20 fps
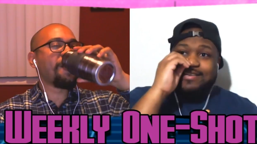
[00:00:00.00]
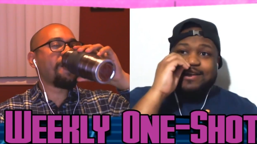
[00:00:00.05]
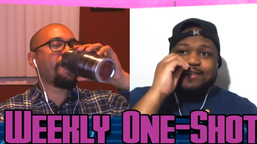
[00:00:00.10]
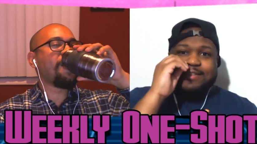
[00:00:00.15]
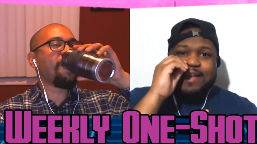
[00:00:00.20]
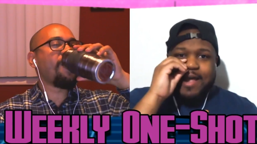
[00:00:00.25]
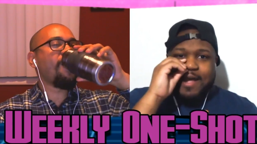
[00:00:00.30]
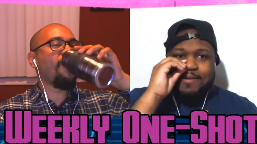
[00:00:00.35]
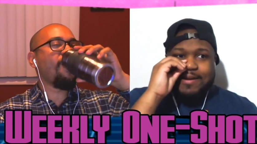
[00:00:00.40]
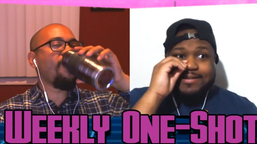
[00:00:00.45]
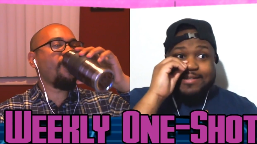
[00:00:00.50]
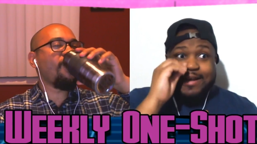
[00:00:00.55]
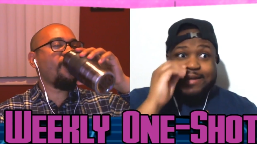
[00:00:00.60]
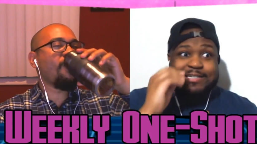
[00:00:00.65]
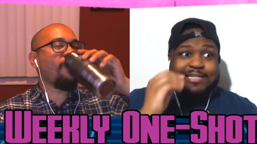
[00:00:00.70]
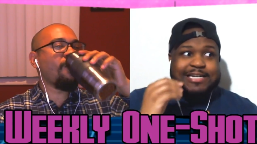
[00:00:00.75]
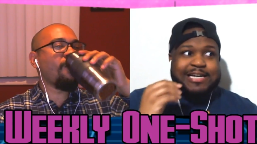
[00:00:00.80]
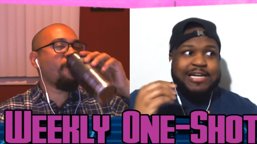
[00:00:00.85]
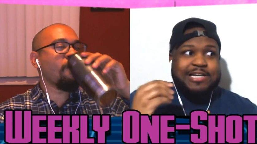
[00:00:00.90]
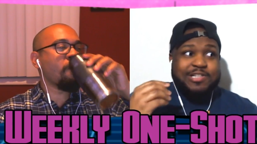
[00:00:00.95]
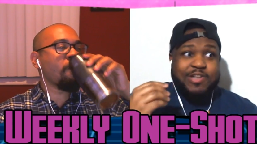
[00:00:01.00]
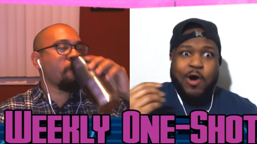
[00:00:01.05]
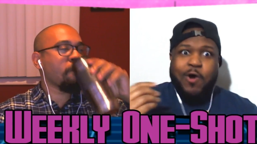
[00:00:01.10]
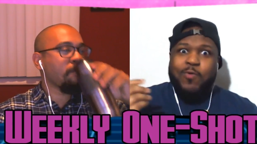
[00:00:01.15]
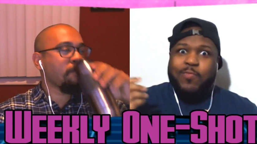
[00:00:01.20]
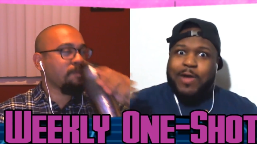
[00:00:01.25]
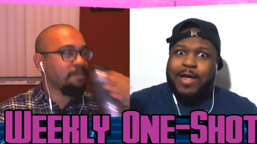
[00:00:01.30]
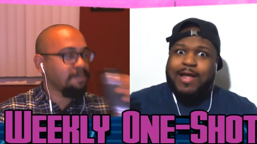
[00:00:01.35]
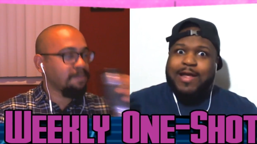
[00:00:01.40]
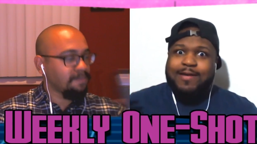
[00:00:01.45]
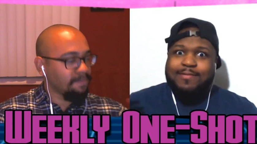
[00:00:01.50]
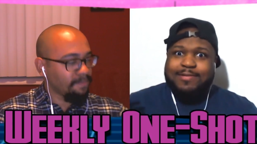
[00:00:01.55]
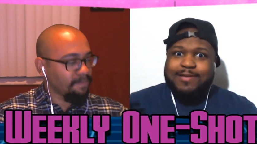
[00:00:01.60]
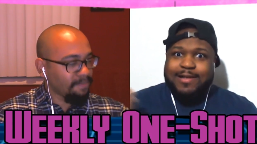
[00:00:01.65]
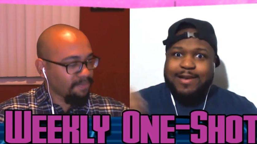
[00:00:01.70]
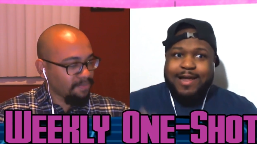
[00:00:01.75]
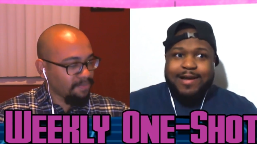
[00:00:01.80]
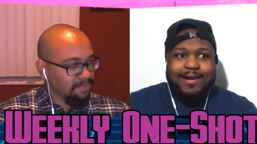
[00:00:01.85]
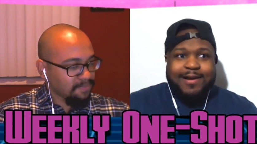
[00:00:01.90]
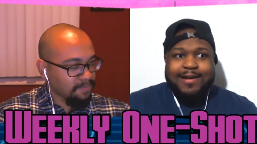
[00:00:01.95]
Speaker 1: was like, damn, that's actually a dope name.
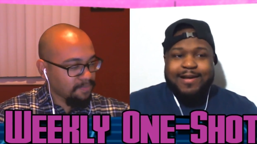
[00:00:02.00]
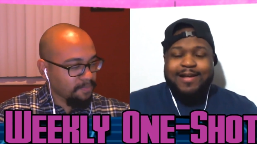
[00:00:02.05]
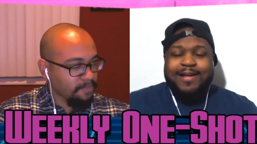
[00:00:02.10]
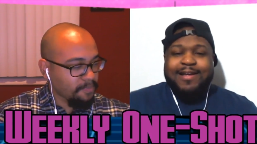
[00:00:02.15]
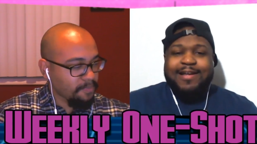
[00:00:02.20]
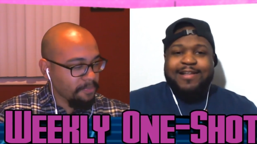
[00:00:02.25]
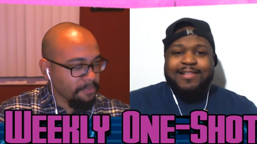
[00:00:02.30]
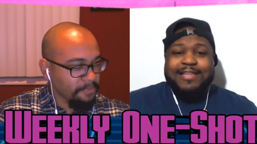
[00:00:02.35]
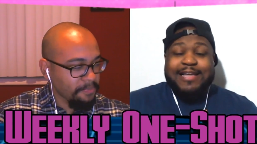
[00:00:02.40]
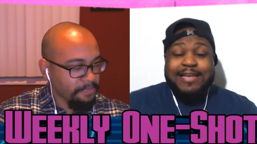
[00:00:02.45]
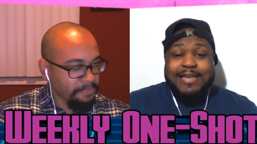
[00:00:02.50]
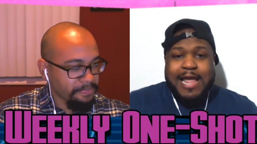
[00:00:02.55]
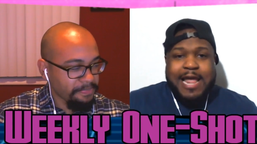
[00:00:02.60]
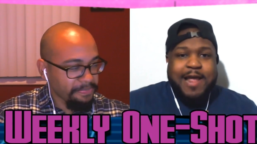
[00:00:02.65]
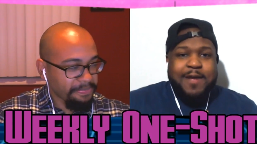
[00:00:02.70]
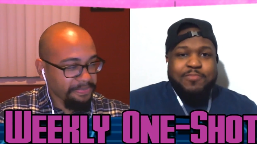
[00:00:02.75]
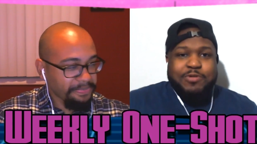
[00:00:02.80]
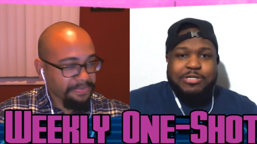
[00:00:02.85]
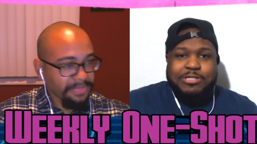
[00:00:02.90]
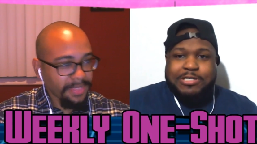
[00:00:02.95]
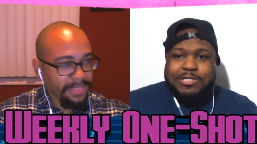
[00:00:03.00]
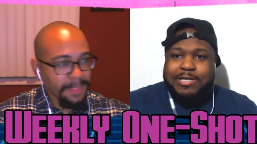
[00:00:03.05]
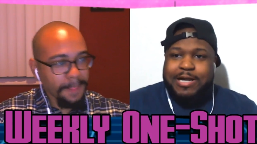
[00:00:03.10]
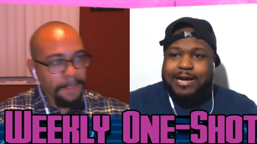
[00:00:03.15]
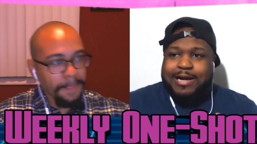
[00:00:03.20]
So like the name just